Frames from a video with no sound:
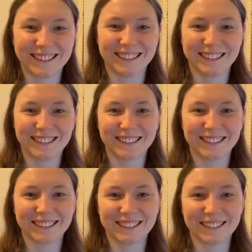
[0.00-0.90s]

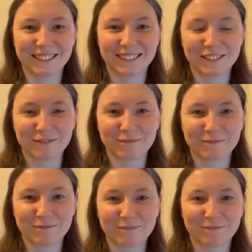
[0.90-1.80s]

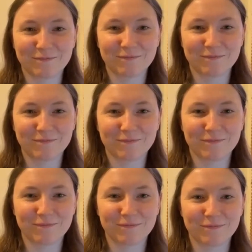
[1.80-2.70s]

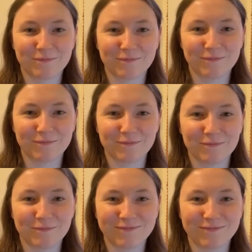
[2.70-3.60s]

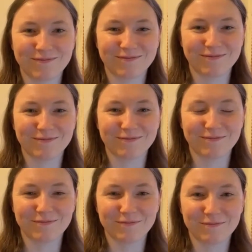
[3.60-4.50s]

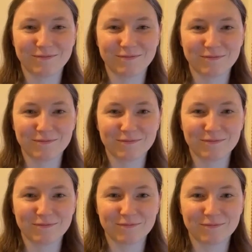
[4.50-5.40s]

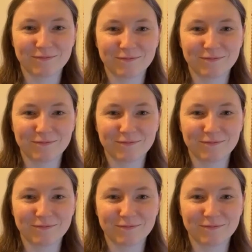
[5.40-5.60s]
(silent)